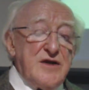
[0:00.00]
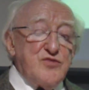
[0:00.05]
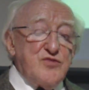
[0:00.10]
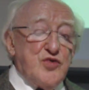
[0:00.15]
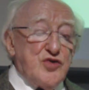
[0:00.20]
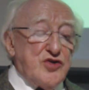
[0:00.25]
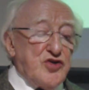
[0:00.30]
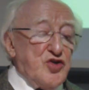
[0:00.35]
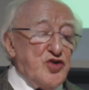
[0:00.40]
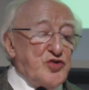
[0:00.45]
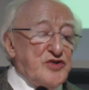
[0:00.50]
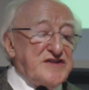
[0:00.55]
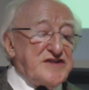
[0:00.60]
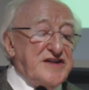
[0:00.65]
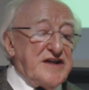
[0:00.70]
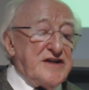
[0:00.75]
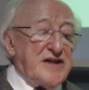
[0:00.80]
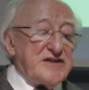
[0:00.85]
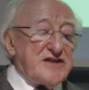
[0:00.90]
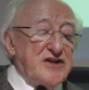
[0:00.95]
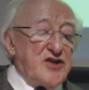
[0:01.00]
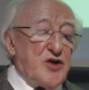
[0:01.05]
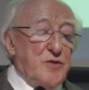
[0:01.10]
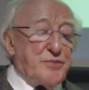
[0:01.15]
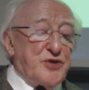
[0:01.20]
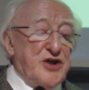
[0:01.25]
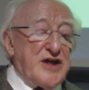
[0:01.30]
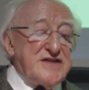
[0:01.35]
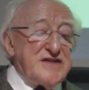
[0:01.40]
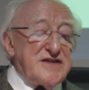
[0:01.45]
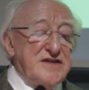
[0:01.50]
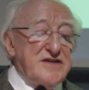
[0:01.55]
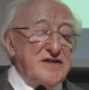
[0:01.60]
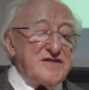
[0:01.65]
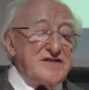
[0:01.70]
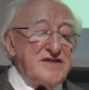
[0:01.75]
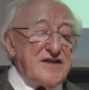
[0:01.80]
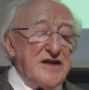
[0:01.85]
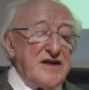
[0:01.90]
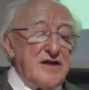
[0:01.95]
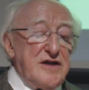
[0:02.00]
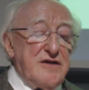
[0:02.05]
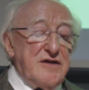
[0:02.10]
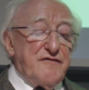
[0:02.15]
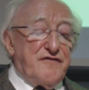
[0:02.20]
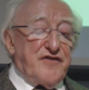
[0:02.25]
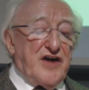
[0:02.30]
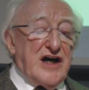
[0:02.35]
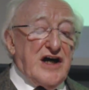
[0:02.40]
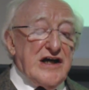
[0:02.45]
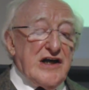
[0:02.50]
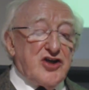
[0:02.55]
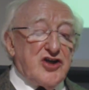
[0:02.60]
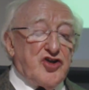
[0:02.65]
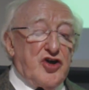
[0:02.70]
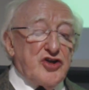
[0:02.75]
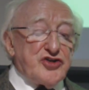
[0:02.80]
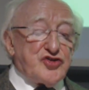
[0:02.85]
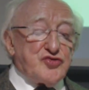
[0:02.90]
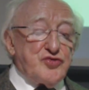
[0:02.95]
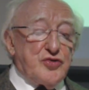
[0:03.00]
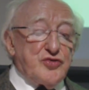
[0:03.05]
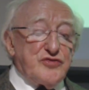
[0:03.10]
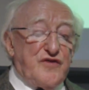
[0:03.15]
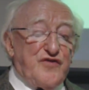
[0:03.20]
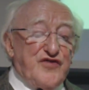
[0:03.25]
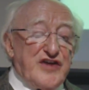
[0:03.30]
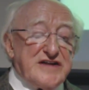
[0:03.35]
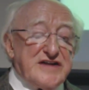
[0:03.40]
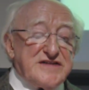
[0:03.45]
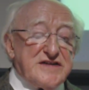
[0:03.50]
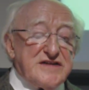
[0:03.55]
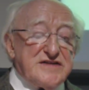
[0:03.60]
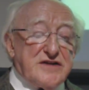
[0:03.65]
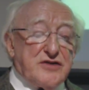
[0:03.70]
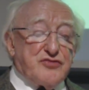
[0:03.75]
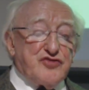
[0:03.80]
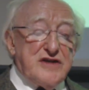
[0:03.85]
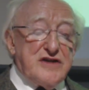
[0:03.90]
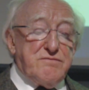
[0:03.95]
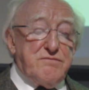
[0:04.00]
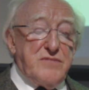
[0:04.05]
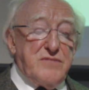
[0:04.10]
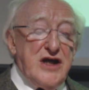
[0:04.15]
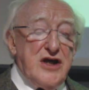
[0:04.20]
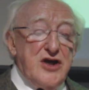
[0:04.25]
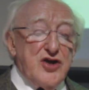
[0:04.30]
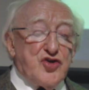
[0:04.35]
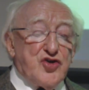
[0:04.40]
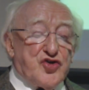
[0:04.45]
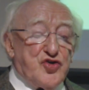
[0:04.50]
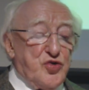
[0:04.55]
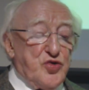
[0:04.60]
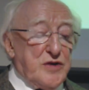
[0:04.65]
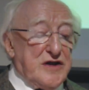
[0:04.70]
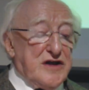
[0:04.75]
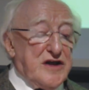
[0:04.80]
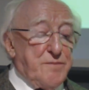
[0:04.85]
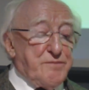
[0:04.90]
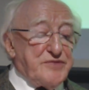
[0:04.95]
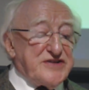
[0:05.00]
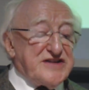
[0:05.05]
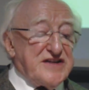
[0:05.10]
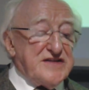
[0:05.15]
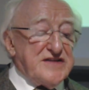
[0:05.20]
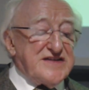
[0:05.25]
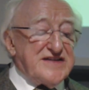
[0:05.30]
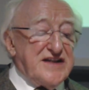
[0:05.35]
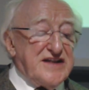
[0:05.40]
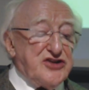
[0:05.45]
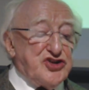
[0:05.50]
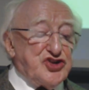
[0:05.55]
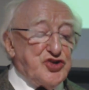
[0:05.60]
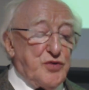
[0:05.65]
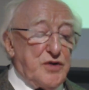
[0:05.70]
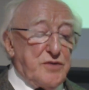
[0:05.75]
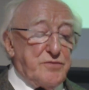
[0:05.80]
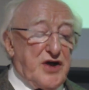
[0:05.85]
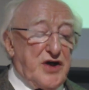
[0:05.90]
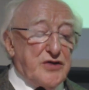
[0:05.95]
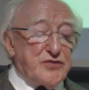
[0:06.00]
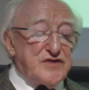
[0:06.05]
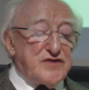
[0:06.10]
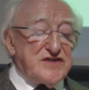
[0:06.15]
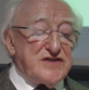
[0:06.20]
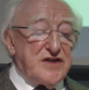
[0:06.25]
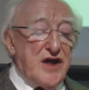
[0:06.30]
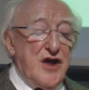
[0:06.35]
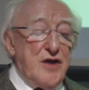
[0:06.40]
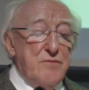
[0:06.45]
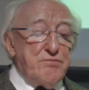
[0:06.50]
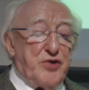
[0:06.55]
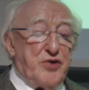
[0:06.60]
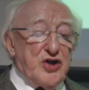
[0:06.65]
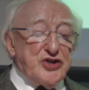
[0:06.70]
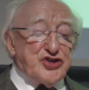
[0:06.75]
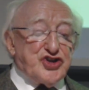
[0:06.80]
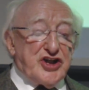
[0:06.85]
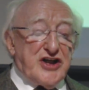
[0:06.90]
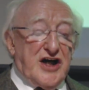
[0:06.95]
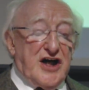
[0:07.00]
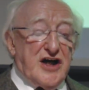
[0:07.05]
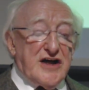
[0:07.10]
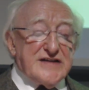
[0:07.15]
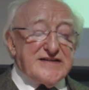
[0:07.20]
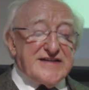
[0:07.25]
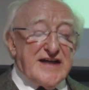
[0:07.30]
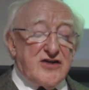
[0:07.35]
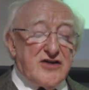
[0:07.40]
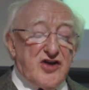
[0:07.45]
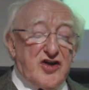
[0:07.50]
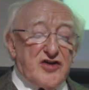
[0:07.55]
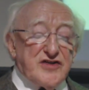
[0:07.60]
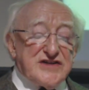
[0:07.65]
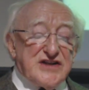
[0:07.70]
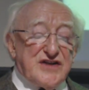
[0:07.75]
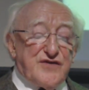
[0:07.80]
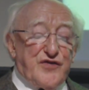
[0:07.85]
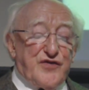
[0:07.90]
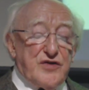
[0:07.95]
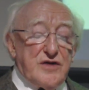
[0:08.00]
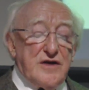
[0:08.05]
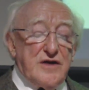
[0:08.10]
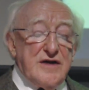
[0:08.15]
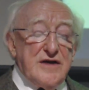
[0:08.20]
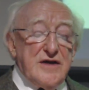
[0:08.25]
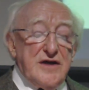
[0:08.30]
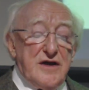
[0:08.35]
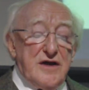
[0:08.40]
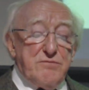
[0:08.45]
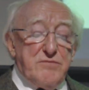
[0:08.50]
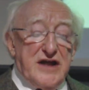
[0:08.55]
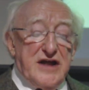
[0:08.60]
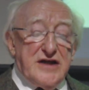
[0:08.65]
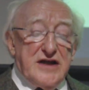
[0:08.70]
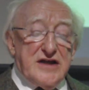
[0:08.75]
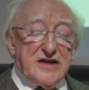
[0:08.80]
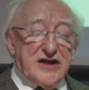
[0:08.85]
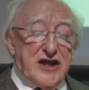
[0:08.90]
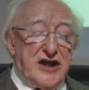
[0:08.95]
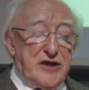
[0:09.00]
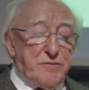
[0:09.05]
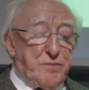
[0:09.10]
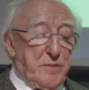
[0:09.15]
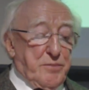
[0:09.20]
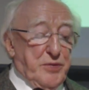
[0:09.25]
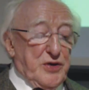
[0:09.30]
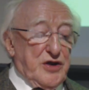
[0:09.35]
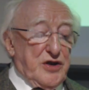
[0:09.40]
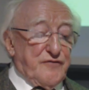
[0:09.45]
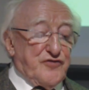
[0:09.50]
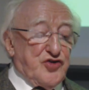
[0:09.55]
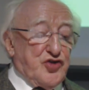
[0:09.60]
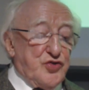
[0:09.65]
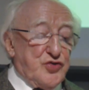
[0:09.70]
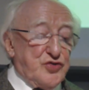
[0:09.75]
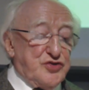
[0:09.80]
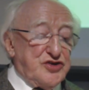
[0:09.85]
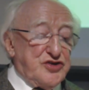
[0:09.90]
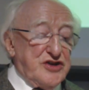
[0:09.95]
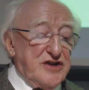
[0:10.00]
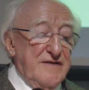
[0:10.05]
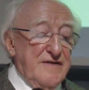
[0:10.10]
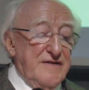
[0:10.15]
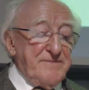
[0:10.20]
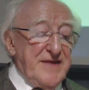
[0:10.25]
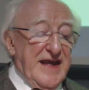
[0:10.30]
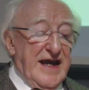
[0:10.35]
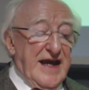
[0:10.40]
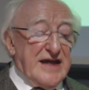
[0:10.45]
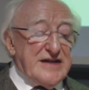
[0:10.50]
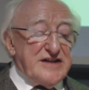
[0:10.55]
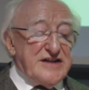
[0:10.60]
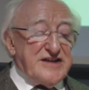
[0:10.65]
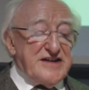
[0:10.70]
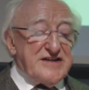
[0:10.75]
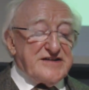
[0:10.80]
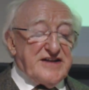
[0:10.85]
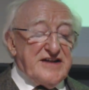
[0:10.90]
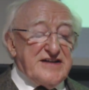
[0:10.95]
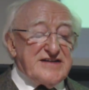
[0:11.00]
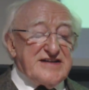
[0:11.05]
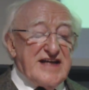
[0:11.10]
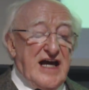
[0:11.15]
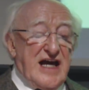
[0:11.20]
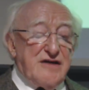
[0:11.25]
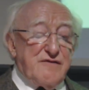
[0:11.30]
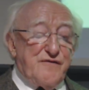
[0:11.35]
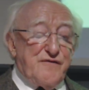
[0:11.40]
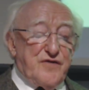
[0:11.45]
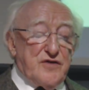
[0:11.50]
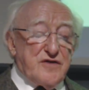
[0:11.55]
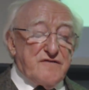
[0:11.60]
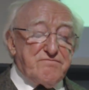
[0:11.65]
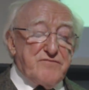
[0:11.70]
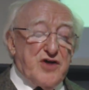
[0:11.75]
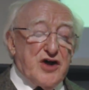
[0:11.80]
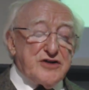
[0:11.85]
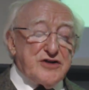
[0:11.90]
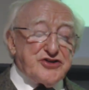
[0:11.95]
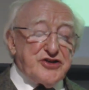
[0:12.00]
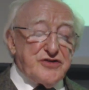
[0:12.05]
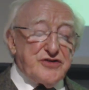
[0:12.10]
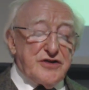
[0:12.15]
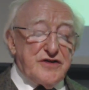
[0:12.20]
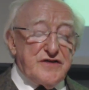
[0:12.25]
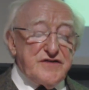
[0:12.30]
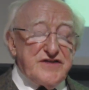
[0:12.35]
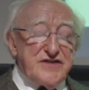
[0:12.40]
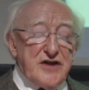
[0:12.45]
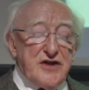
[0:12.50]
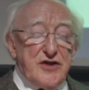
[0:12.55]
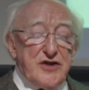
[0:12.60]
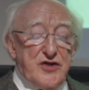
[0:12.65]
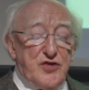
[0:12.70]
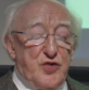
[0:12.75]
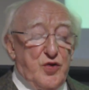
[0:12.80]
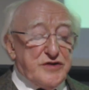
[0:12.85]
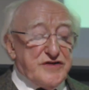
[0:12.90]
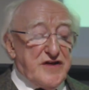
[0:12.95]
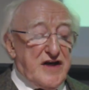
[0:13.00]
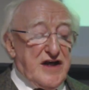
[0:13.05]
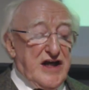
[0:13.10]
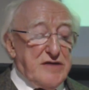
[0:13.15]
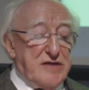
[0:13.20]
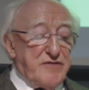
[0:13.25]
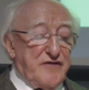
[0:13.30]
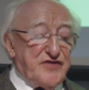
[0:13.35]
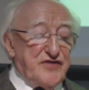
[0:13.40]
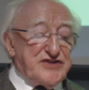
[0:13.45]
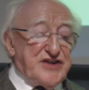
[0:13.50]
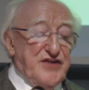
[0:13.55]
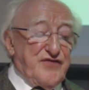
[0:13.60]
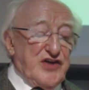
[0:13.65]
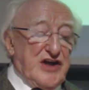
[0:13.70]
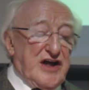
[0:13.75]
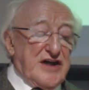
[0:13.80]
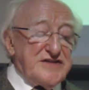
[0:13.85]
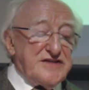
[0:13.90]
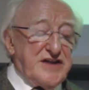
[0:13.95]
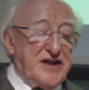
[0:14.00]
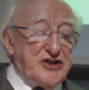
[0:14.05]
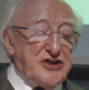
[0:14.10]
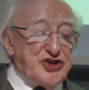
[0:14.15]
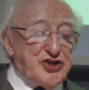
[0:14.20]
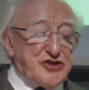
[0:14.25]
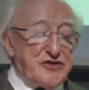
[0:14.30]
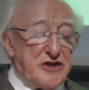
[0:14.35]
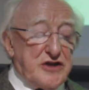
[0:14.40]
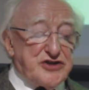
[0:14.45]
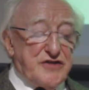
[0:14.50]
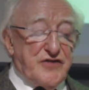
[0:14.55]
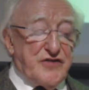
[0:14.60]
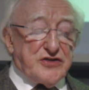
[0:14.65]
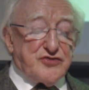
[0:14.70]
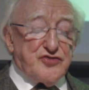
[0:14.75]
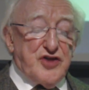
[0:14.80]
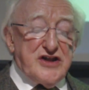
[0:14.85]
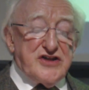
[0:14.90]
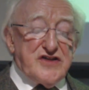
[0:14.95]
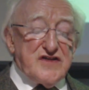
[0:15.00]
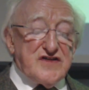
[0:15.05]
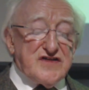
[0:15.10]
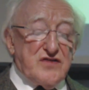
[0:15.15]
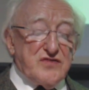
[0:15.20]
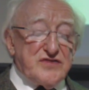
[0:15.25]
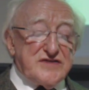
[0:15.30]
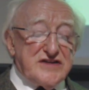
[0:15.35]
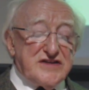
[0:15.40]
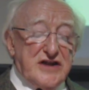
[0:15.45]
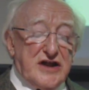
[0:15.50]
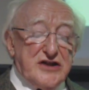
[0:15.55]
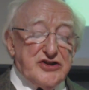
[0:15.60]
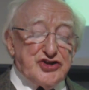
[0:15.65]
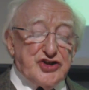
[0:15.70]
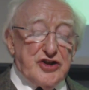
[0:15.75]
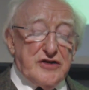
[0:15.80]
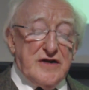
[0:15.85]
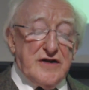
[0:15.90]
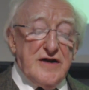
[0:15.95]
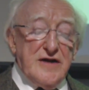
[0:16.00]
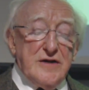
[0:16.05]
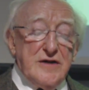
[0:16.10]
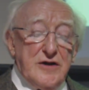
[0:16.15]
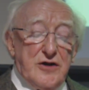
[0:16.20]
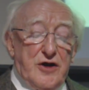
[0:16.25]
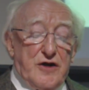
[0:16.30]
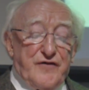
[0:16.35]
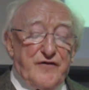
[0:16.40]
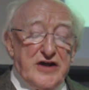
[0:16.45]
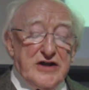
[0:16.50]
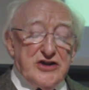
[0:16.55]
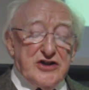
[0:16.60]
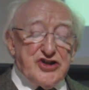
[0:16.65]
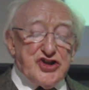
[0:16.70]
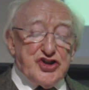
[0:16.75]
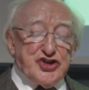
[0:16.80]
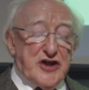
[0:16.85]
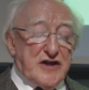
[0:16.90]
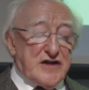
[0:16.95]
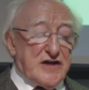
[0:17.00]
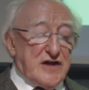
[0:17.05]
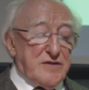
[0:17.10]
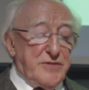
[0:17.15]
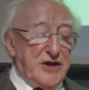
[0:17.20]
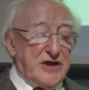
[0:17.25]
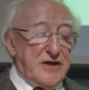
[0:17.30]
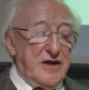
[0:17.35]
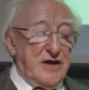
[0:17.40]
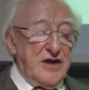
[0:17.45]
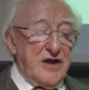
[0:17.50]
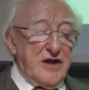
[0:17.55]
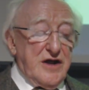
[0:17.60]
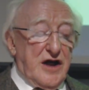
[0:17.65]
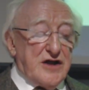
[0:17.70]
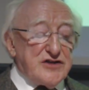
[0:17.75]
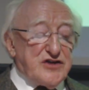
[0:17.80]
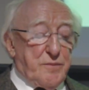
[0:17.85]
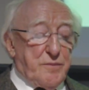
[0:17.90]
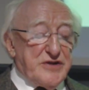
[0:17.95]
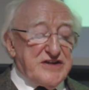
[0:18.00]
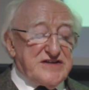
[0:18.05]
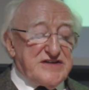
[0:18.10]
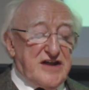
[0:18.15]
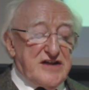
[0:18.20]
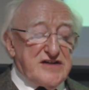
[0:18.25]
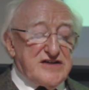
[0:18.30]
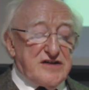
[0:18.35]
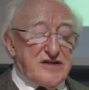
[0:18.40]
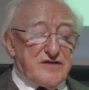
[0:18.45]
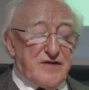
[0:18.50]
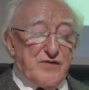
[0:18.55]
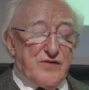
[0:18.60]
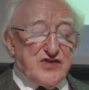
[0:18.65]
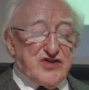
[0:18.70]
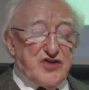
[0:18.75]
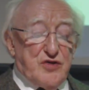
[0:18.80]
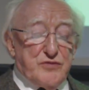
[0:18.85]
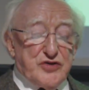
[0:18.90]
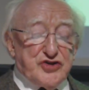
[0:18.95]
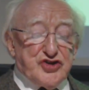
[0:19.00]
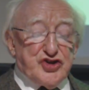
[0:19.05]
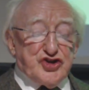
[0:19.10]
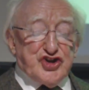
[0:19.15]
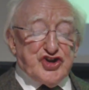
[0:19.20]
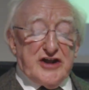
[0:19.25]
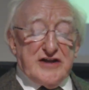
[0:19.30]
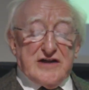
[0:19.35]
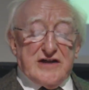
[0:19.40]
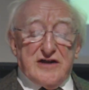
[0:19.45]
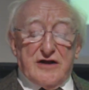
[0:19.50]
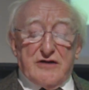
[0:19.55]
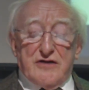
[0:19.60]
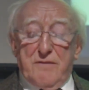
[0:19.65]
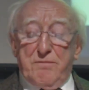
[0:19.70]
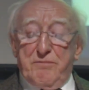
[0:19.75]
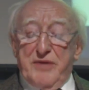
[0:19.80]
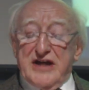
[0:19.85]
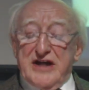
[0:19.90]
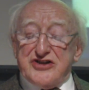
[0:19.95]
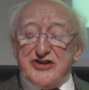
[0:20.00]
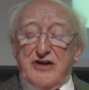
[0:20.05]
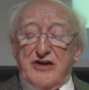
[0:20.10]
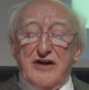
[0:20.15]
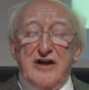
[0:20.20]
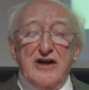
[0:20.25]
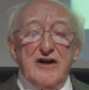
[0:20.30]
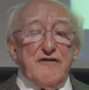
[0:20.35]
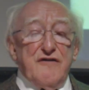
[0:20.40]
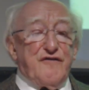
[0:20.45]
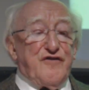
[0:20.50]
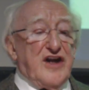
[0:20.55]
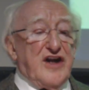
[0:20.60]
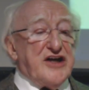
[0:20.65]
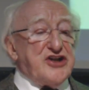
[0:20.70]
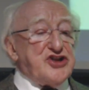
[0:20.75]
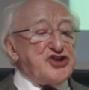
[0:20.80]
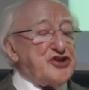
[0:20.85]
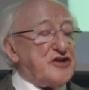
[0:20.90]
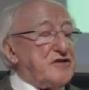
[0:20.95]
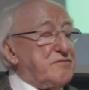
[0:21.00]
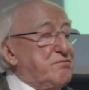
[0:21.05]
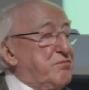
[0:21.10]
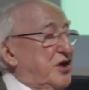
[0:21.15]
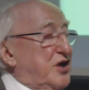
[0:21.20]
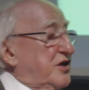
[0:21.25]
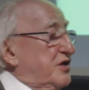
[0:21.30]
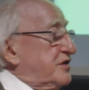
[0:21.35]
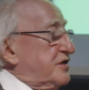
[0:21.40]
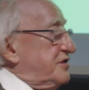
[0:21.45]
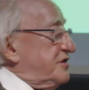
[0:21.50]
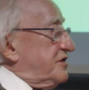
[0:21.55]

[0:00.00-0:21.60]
One looks then at the oppressors, vile cutthroat faces, grim, cruel lips and sensual mouths, bulging eyes and lustful, men incapable of good. And it is this handful of murderers who, in the name of civilization and of a great association of English gentlemen, are the possessors of so much gentler and better flesh and blood.